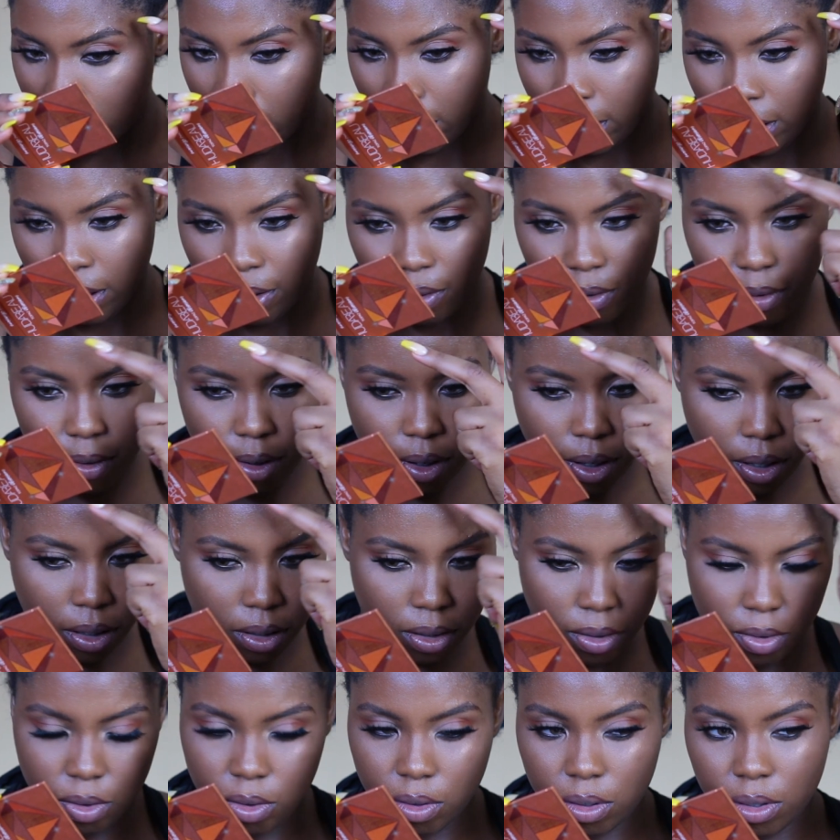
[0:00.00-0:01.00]

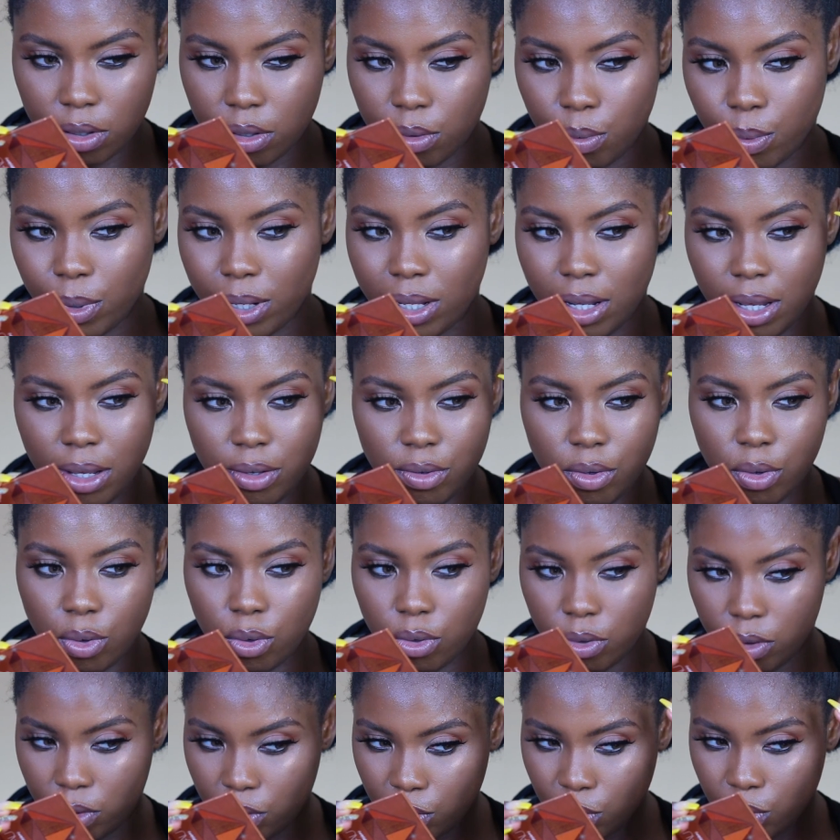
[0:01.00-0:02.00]
The weather is
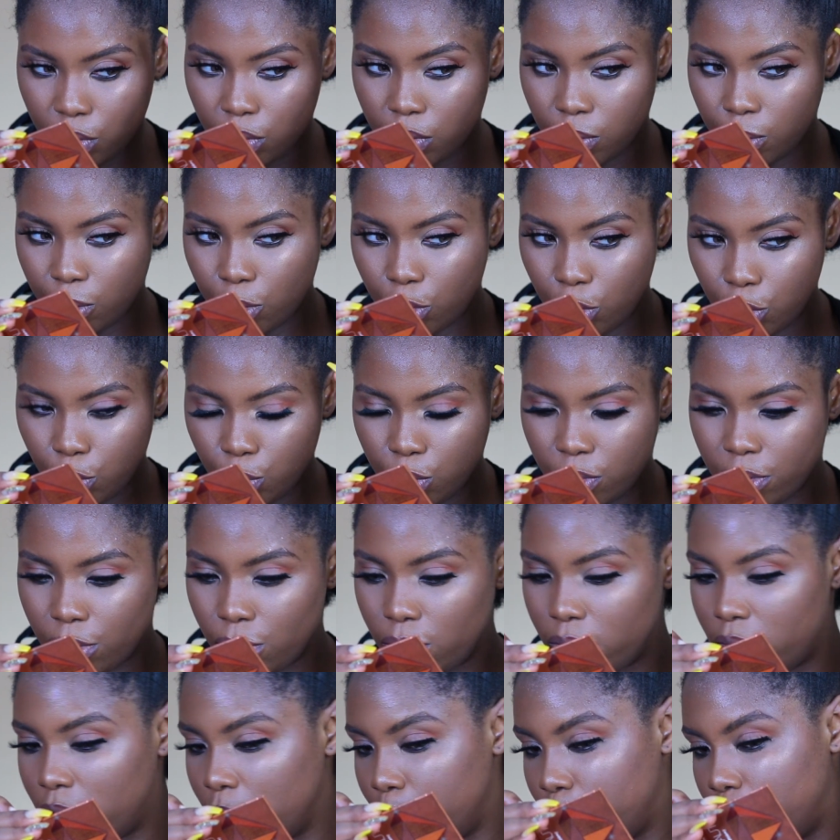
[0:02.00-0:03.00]
hot, so you will
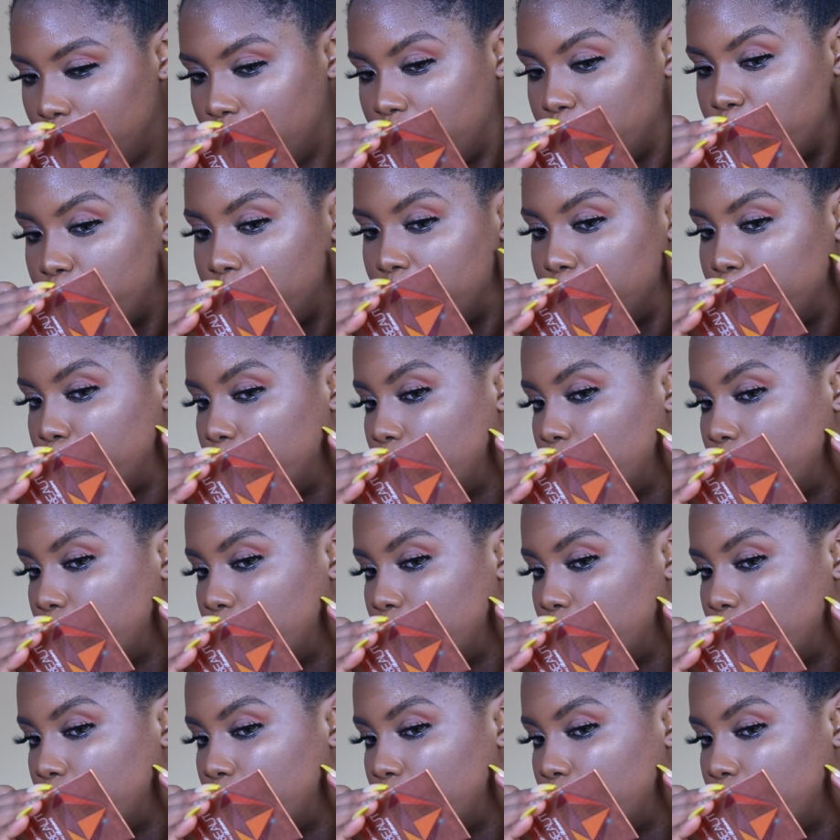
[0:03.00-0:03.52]
still see me sweat,